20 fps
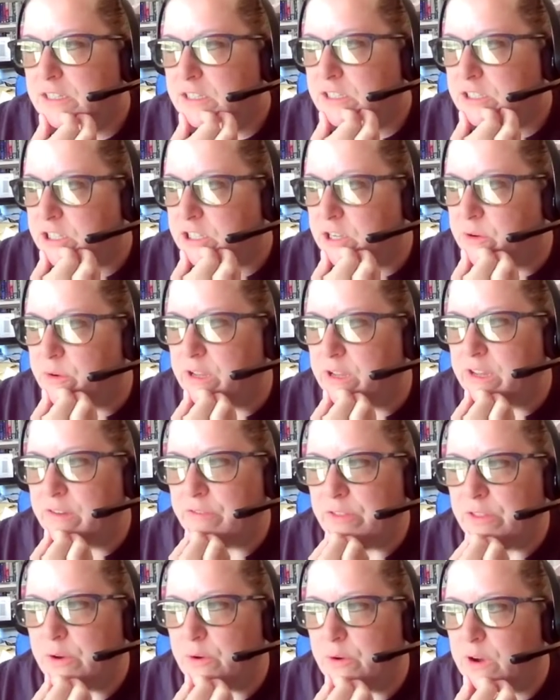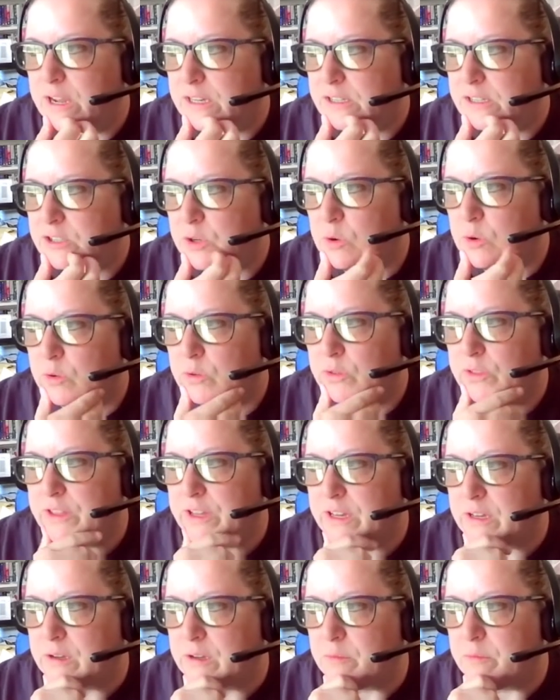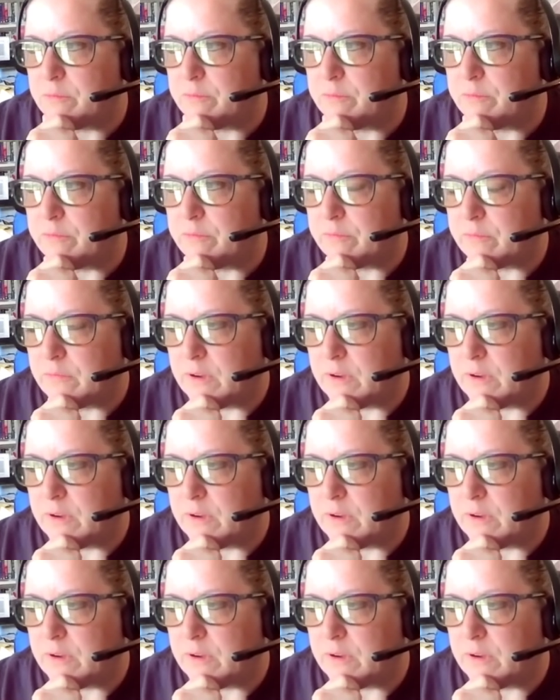So even though I told them